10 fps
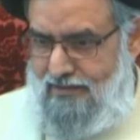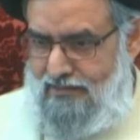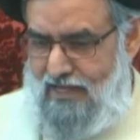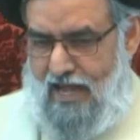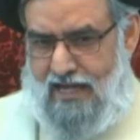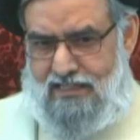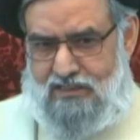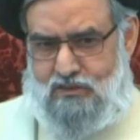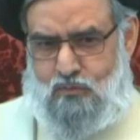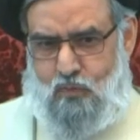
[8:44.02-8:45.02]
The
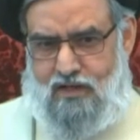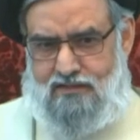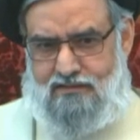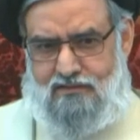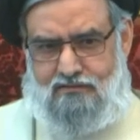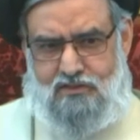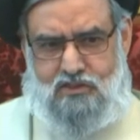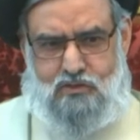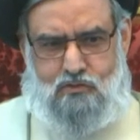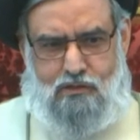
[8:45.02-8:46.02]
highest one
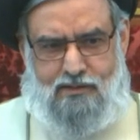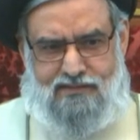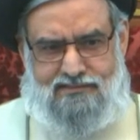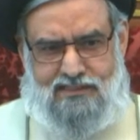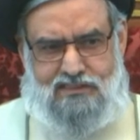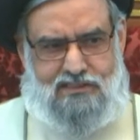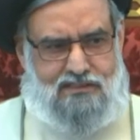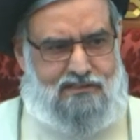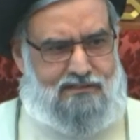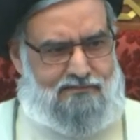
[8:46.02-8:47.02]
reaches to about 60.
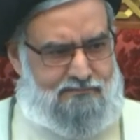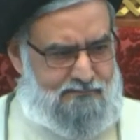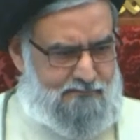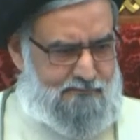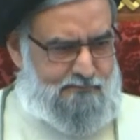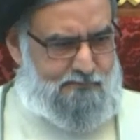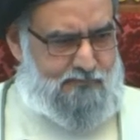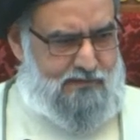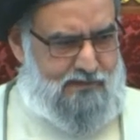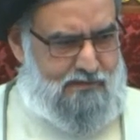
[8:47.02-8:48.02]

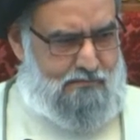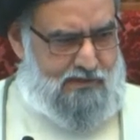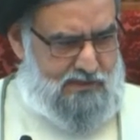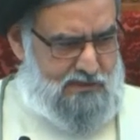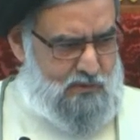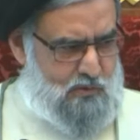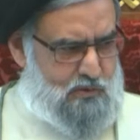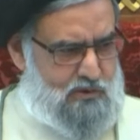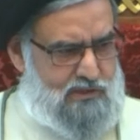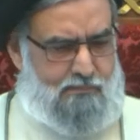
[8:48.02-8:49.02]
But this
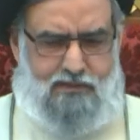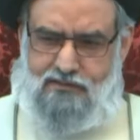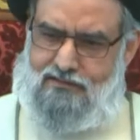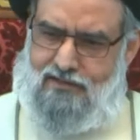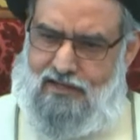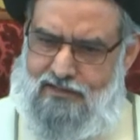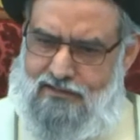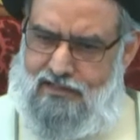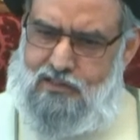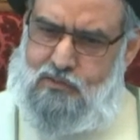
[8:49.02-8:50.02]
goes double.
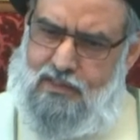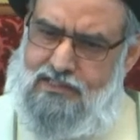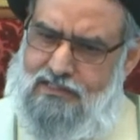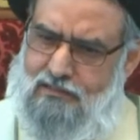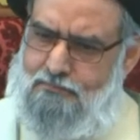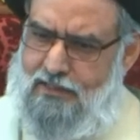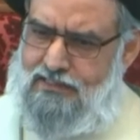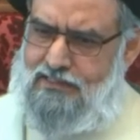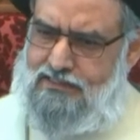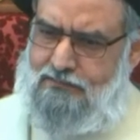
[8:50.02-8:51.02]
120
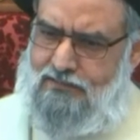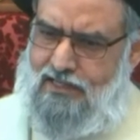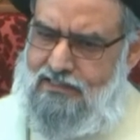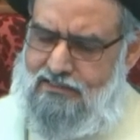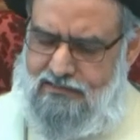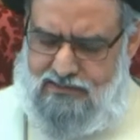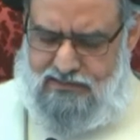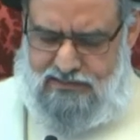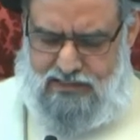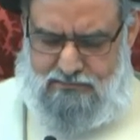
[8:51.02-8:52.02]
companions have narrated
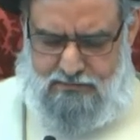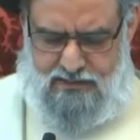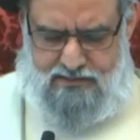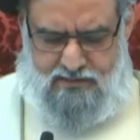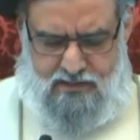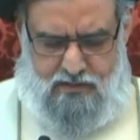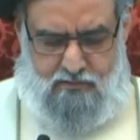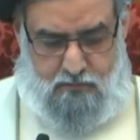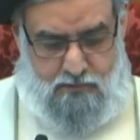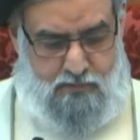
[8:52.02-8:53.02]
this statement
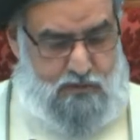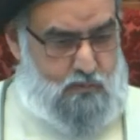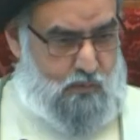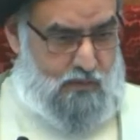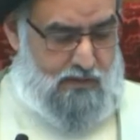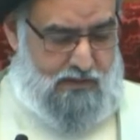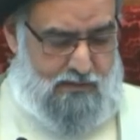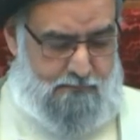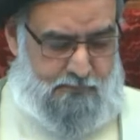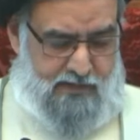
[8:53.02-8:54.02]
from Rasulullah.
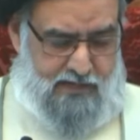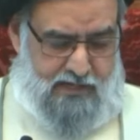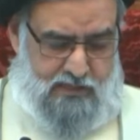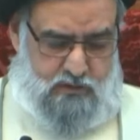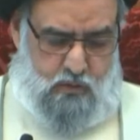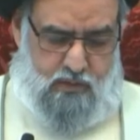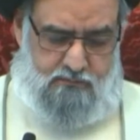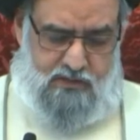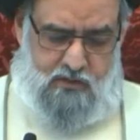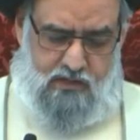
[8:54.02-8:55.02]
And so
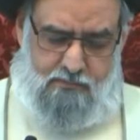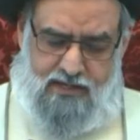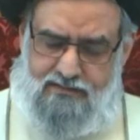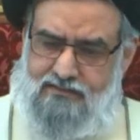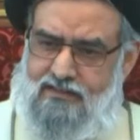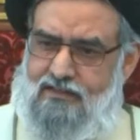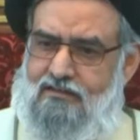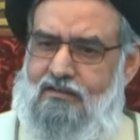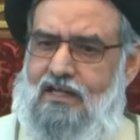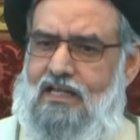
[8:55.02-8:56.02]
when we talk about the
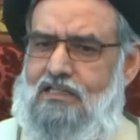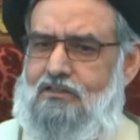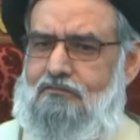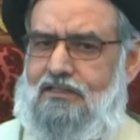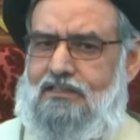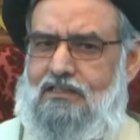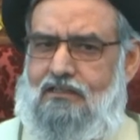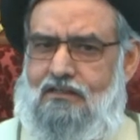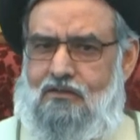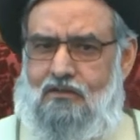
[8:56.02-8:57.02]
reality of
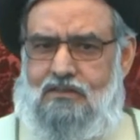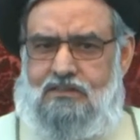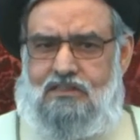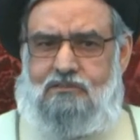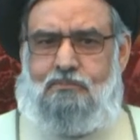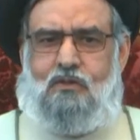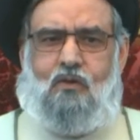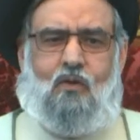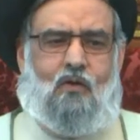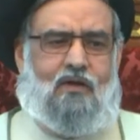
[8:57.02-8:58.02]
Ghadir, you know, this is
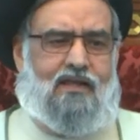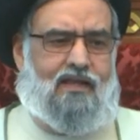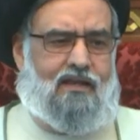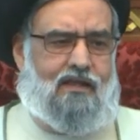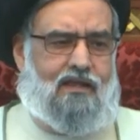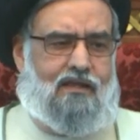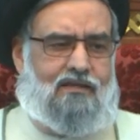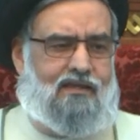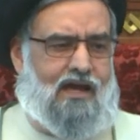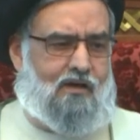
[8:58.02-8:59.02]
beyond any
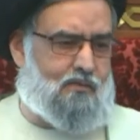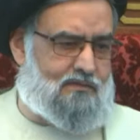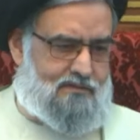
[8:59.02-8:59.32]
doubt.